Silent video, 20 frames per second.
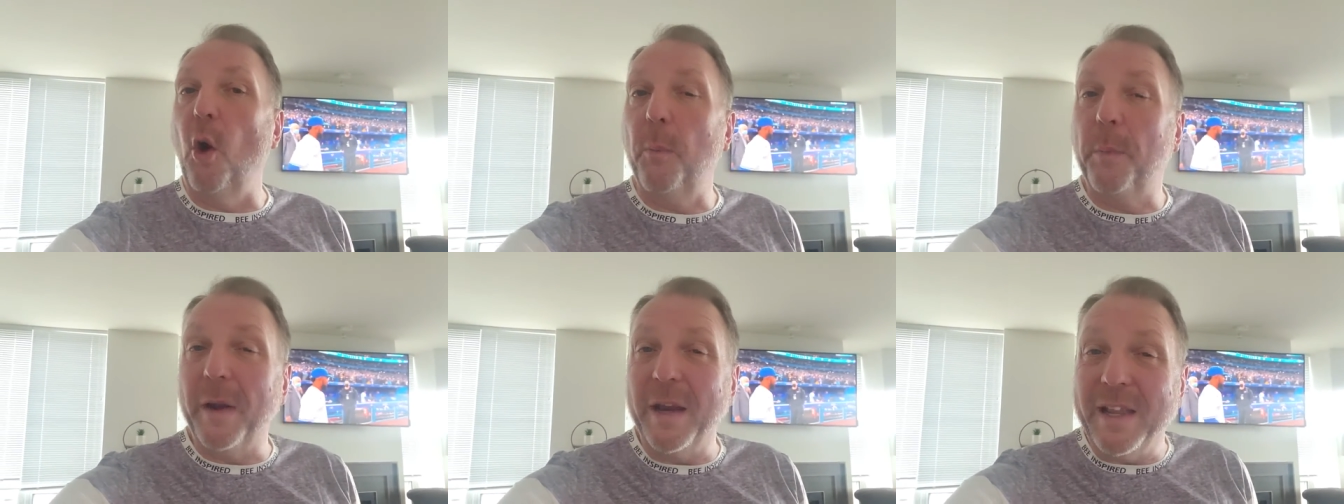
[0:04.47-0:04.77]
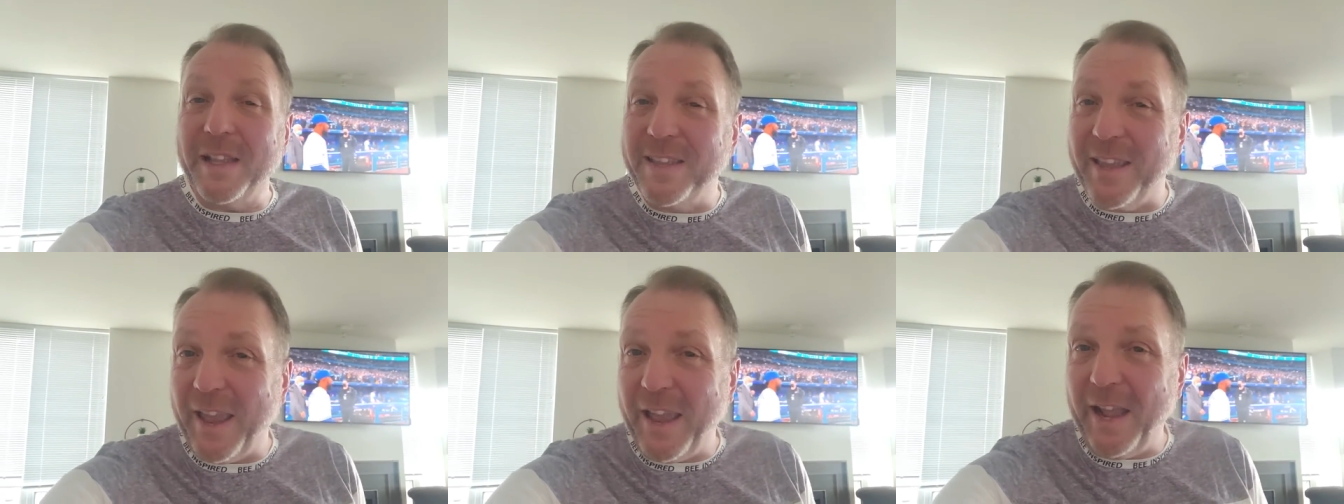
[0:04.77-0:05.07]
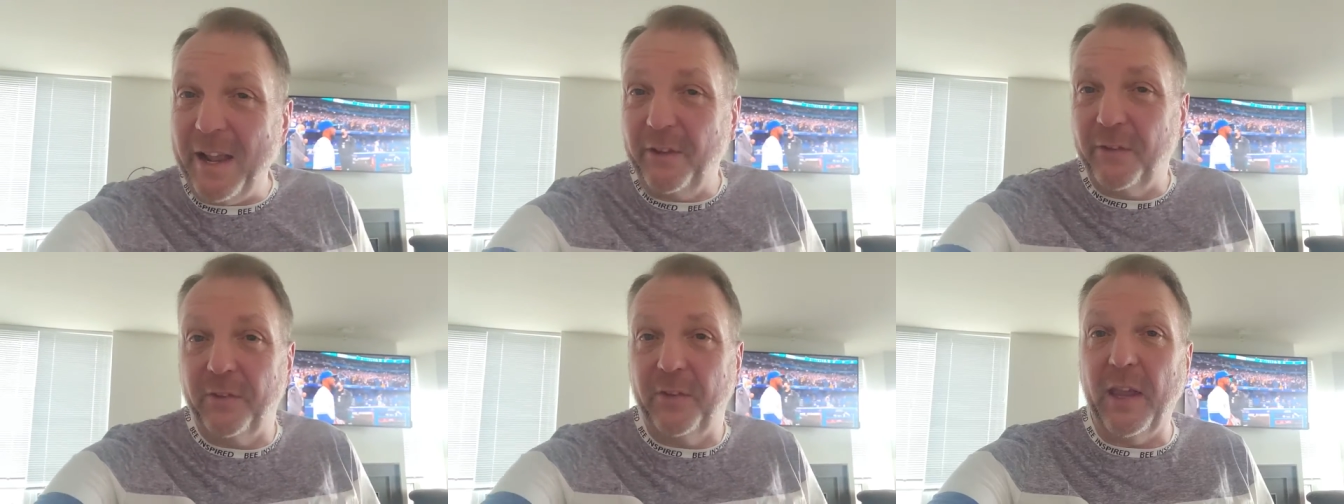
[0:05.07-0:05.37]
opening
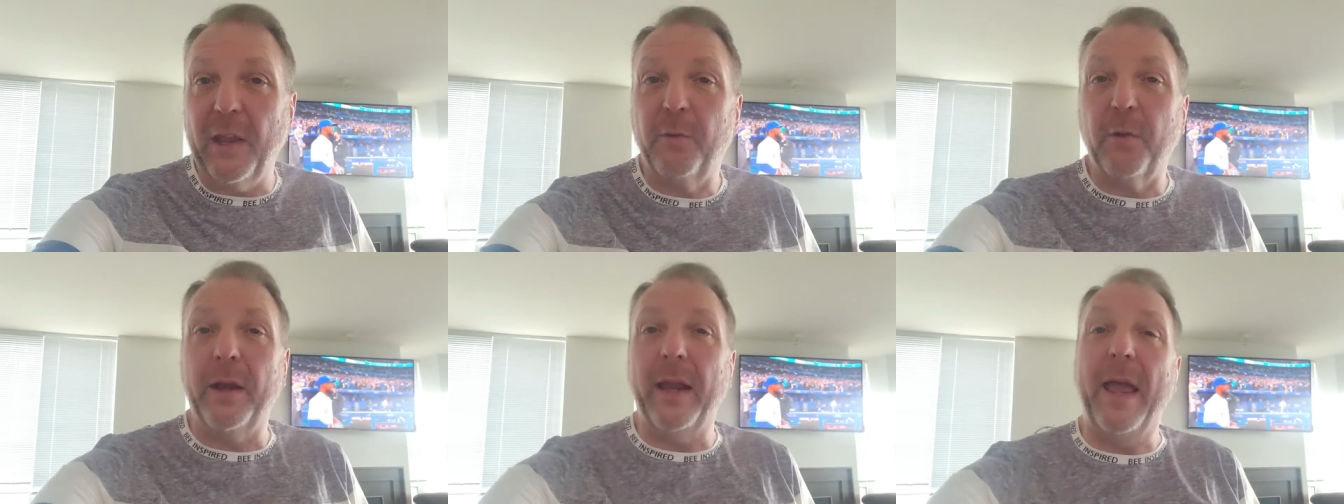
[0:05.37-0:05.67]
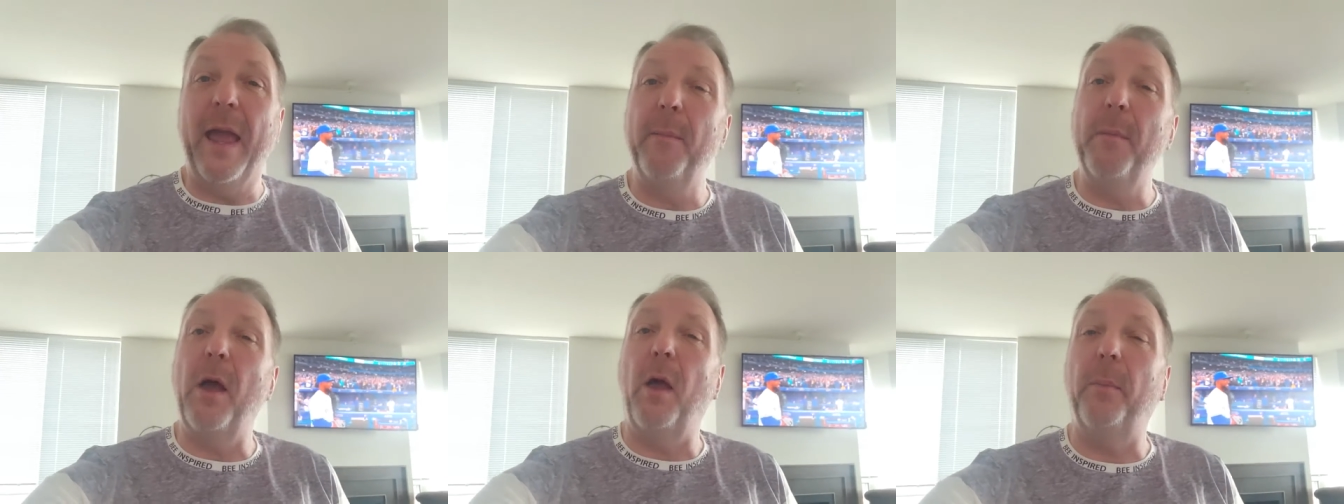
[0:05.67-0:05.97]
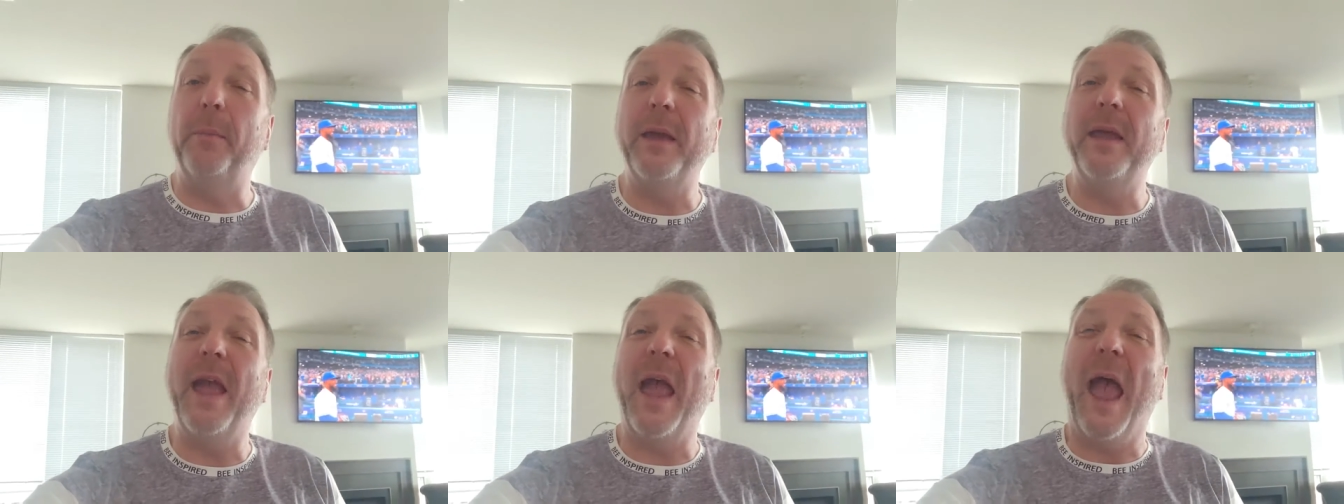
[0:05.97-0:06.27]
day secret
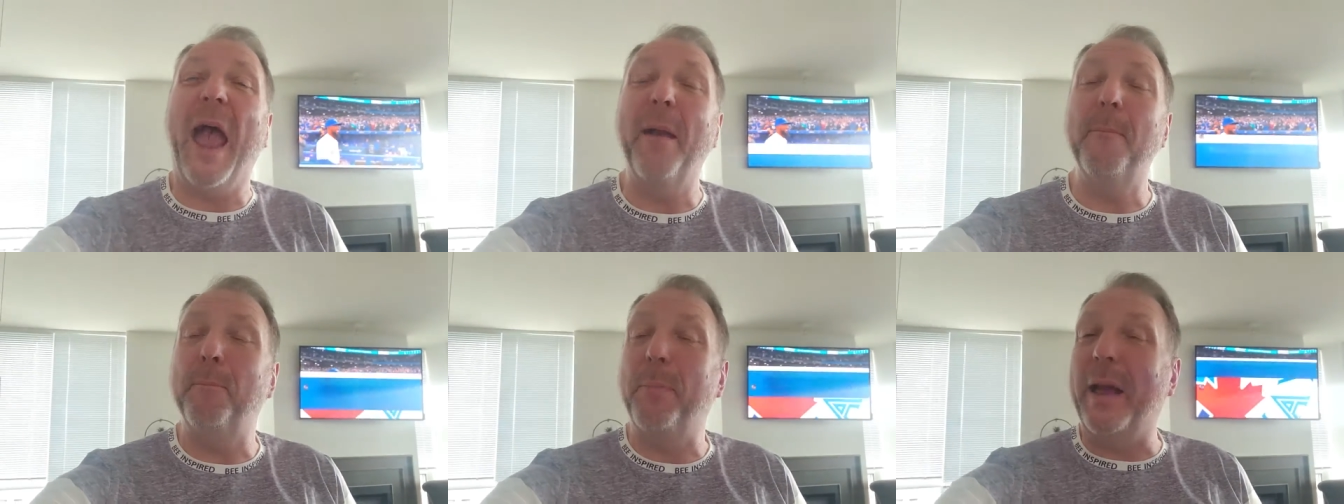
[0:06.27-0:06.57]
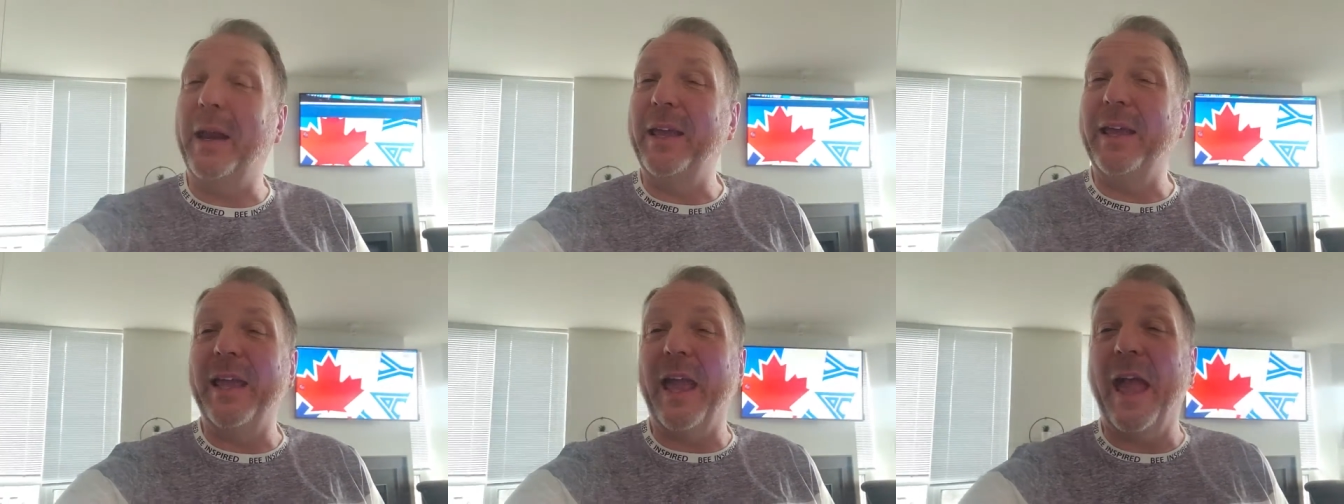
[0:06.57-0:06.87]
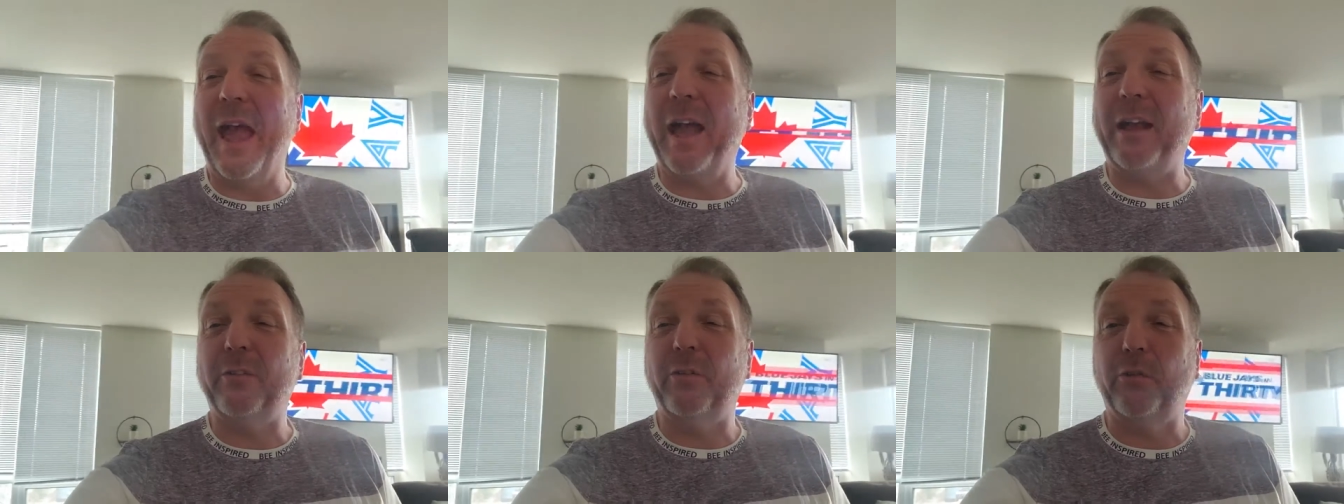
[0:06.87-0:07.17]
MLB betting
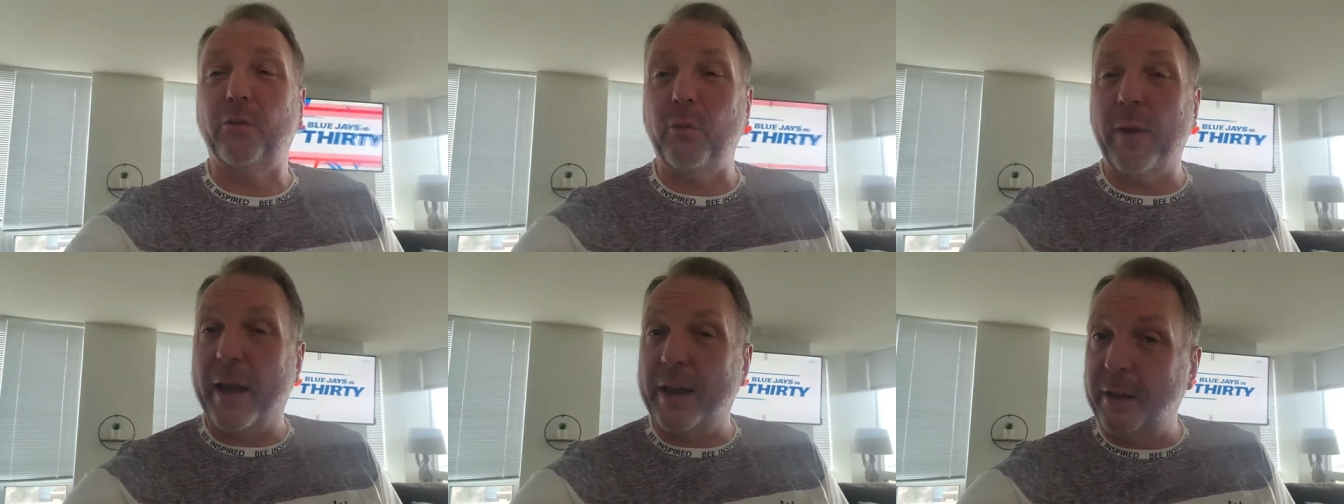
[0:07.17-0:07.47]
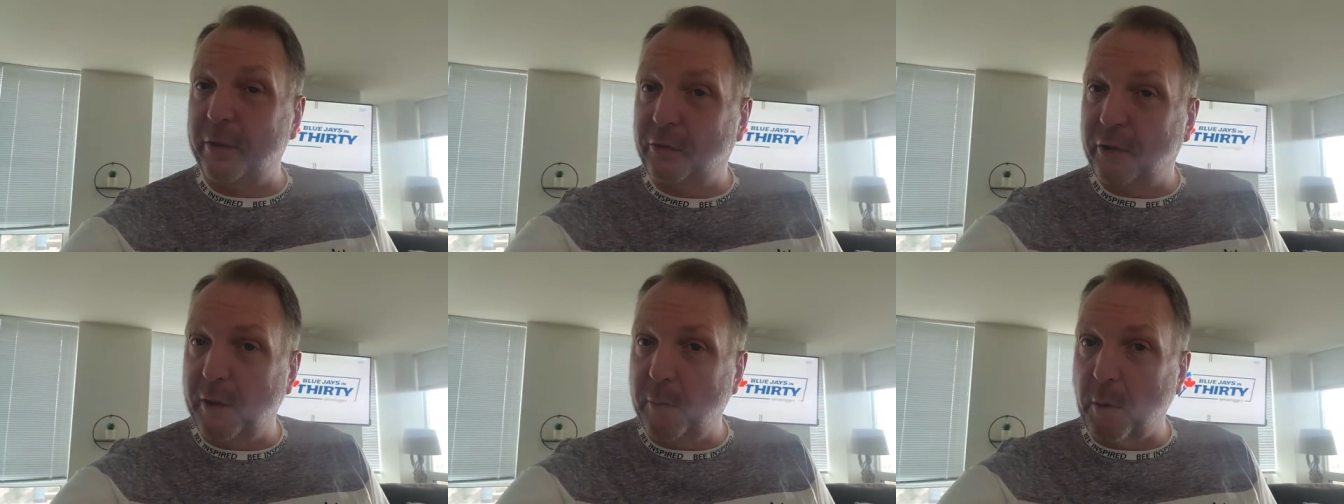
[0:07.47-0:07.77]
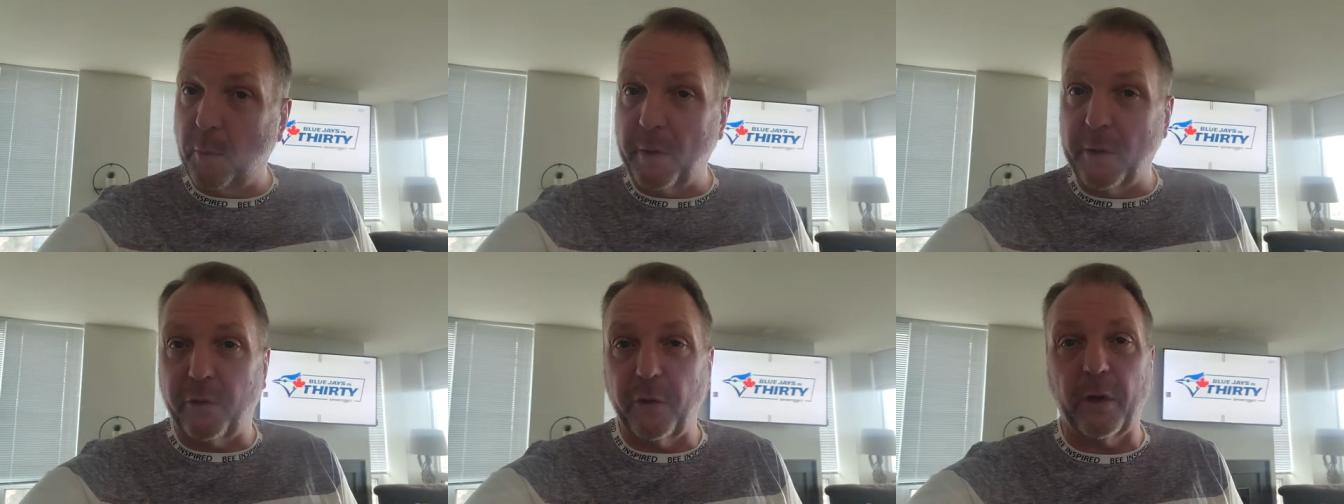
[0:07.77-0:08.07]
hack strategy
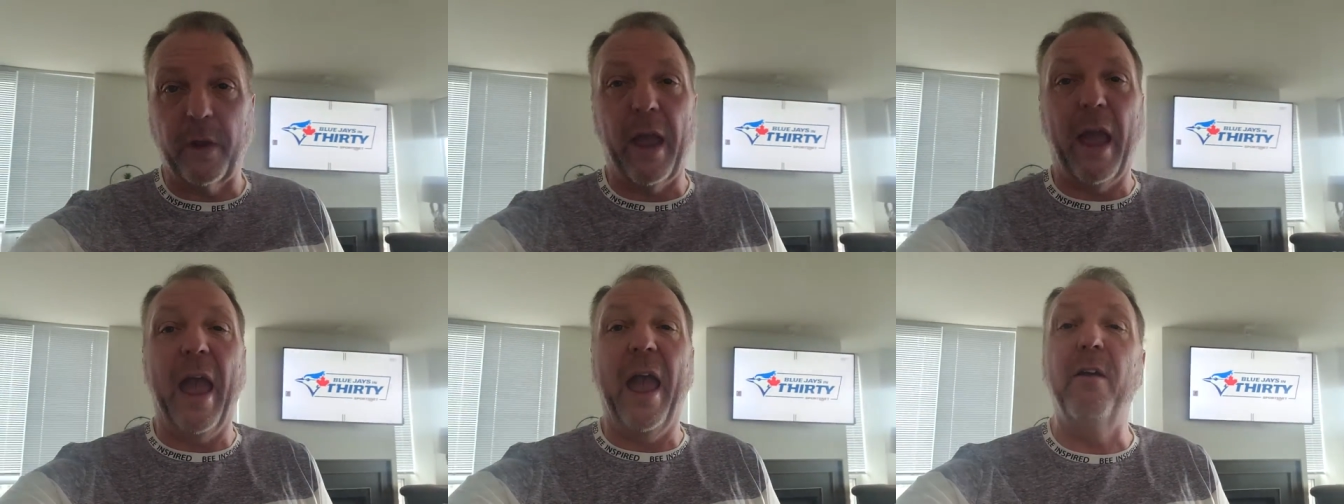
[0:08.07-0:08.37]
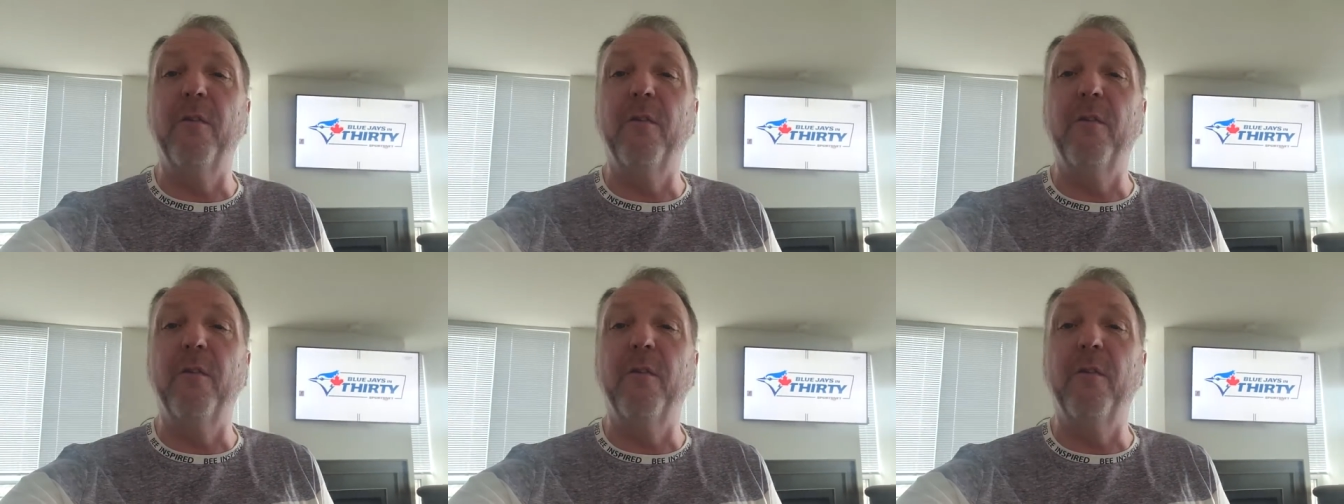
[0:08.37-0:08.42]
where we took